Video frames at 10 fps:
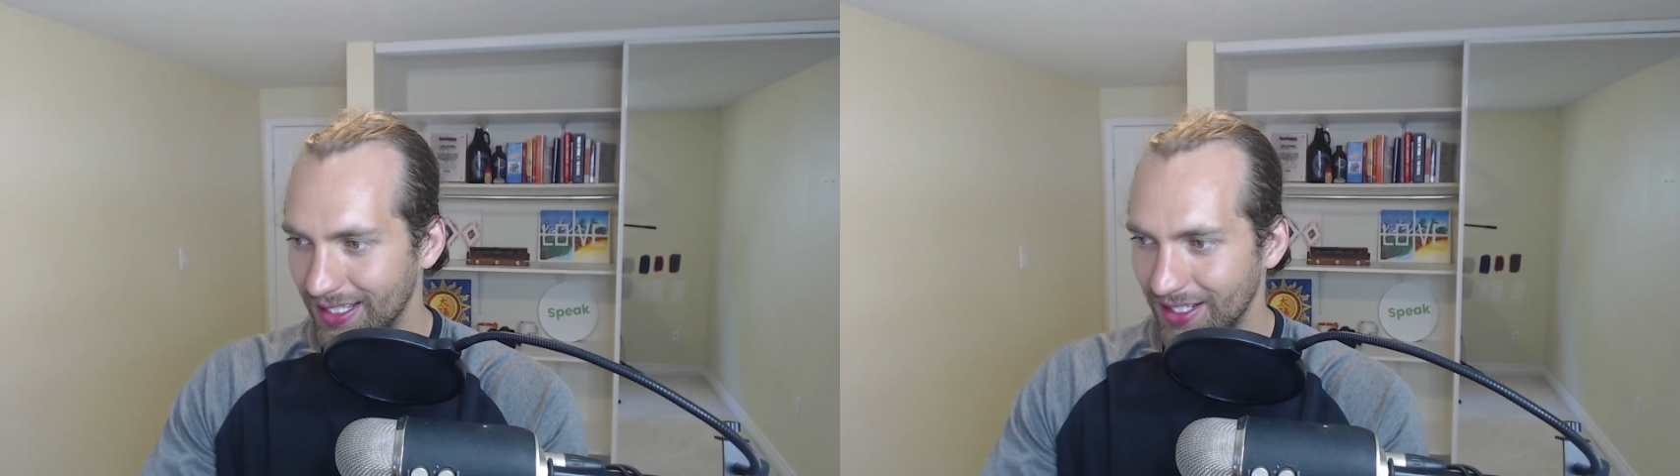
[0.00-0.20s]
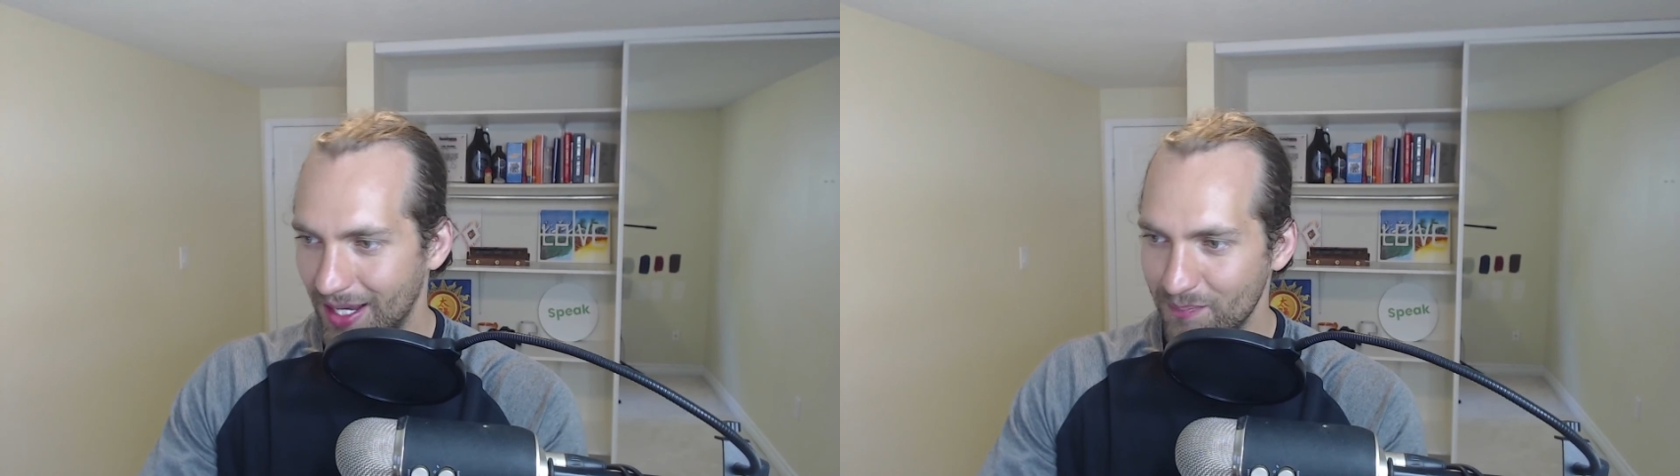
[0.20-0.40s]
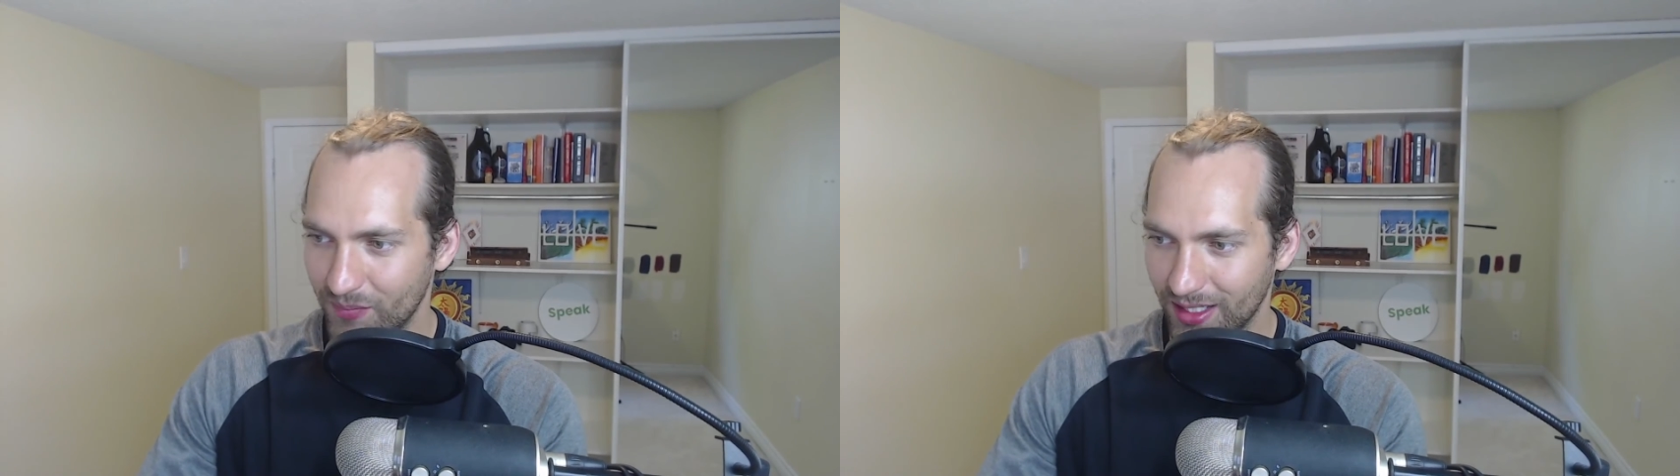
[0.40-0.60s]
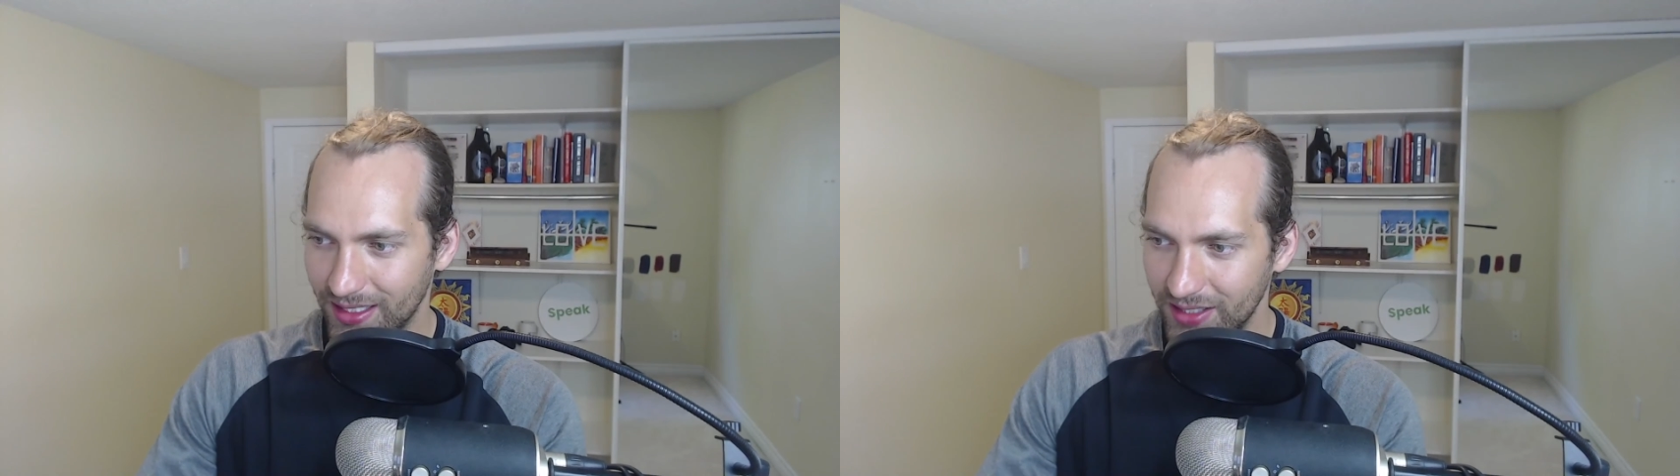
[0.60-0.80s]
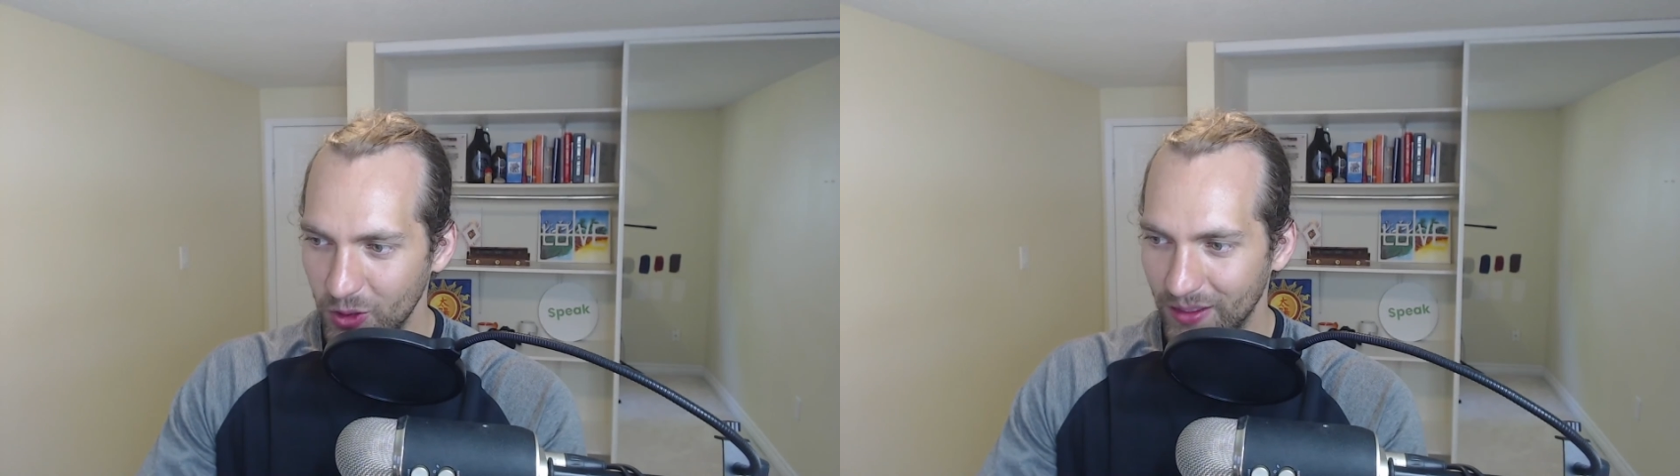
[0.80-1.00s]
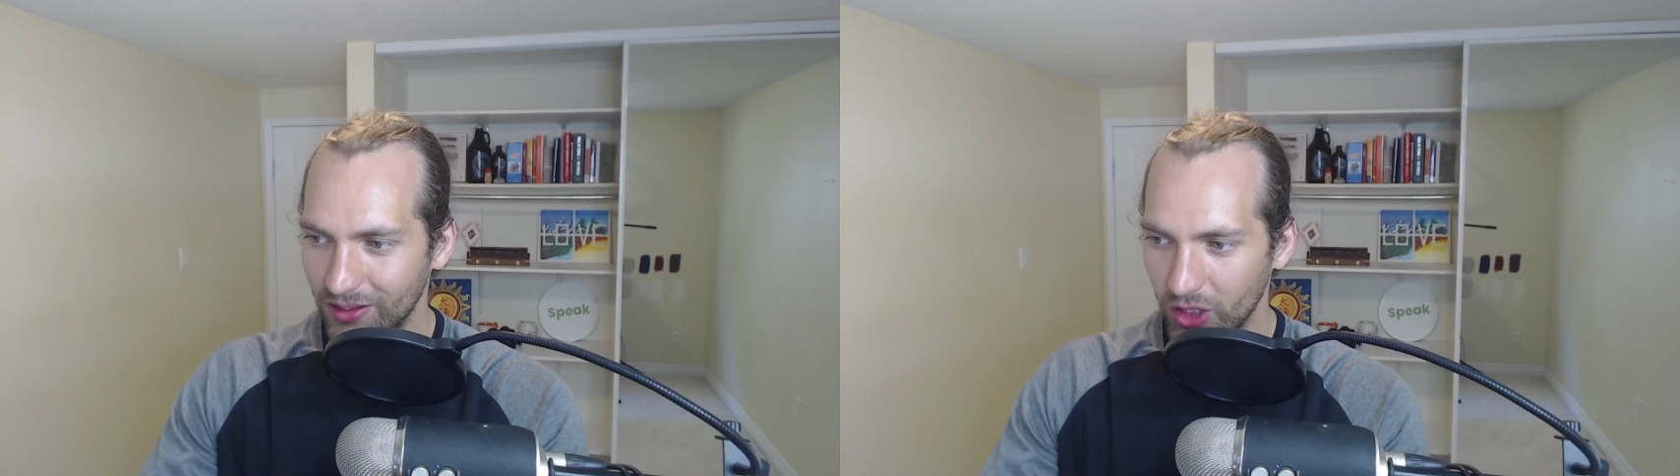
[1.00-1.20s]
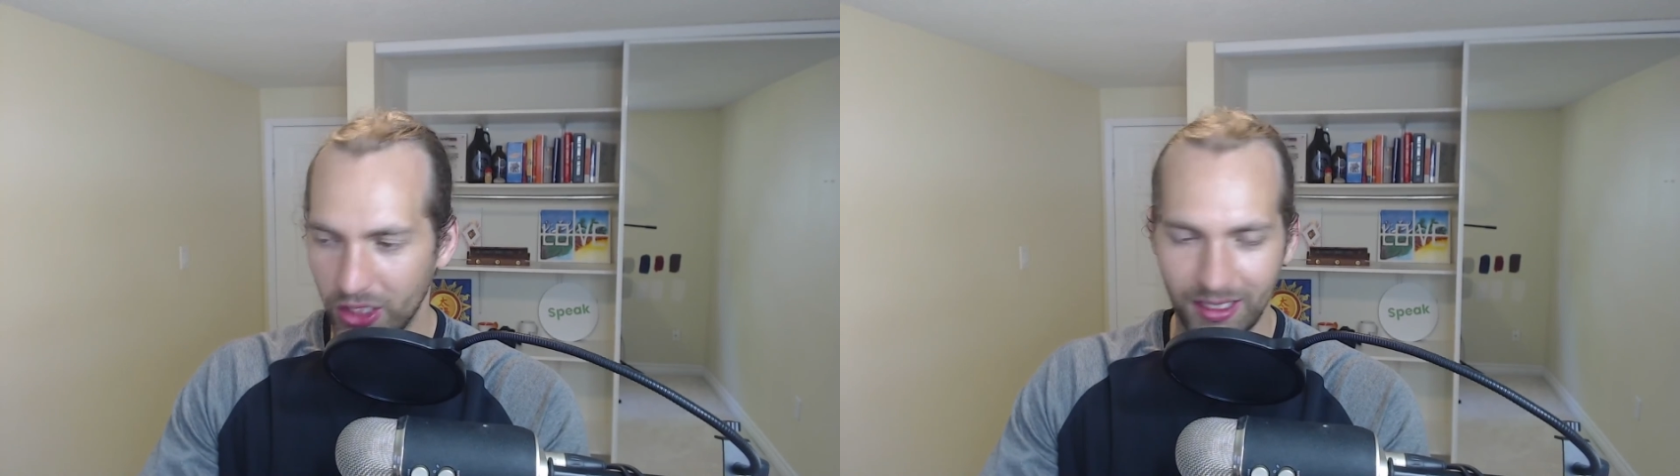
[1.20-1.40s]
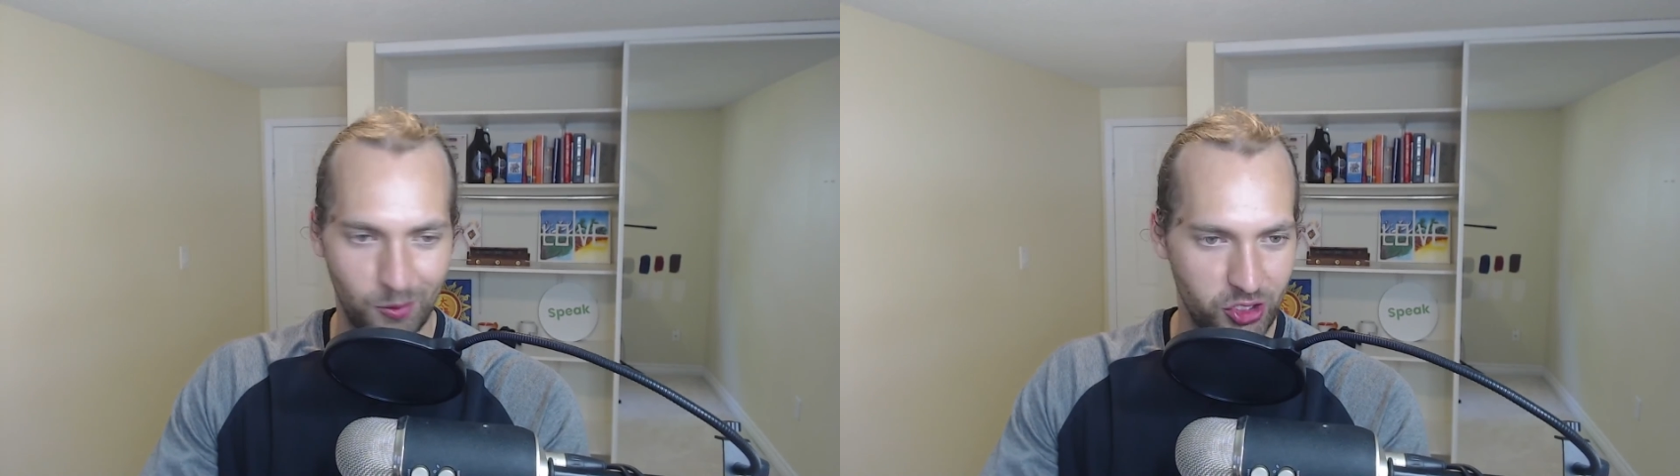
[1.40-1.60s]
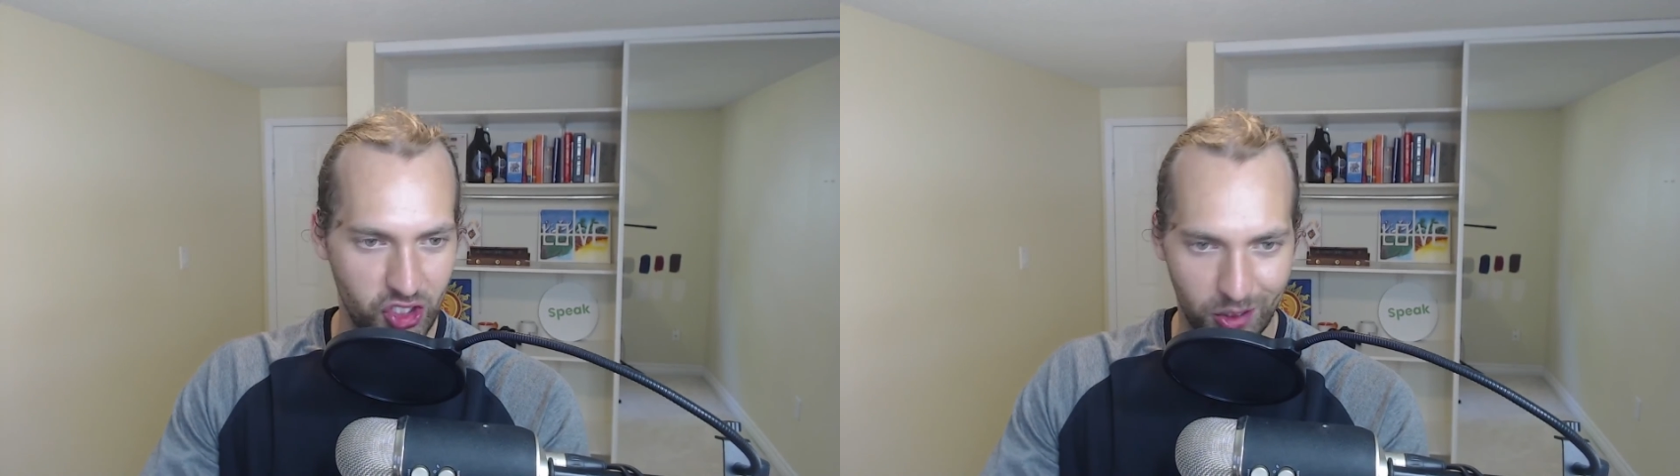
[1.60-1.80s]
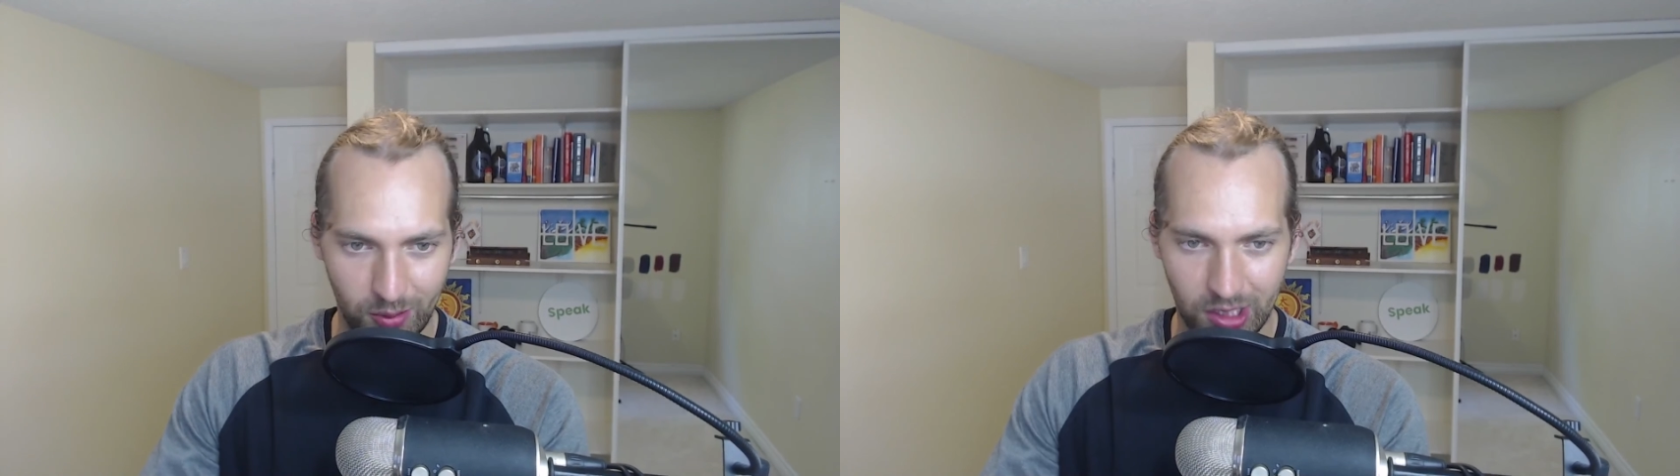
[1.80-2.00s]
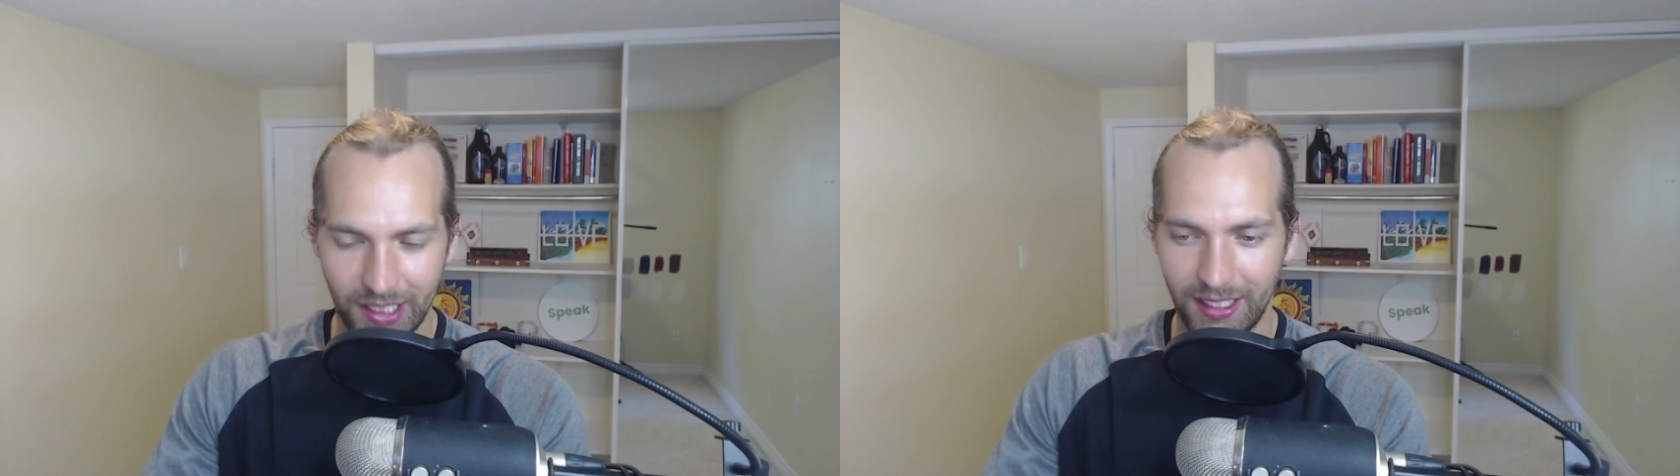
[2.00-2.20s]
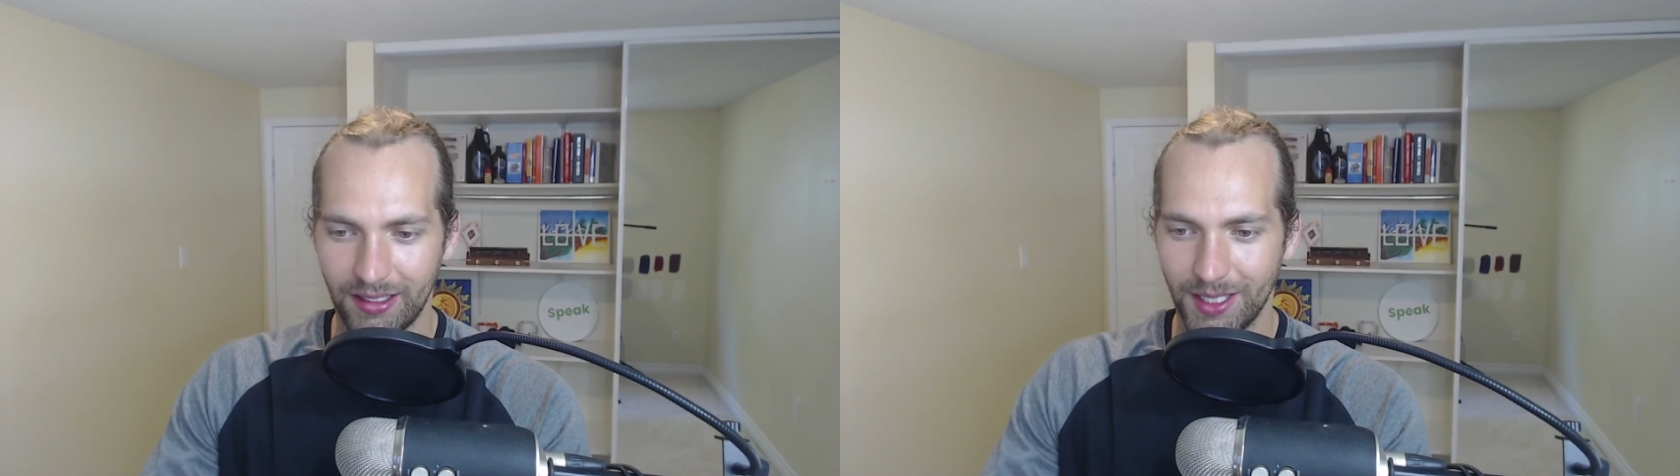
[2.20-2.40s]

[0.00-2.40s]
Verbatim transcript: that I'm continuing to learn. I will share more on it.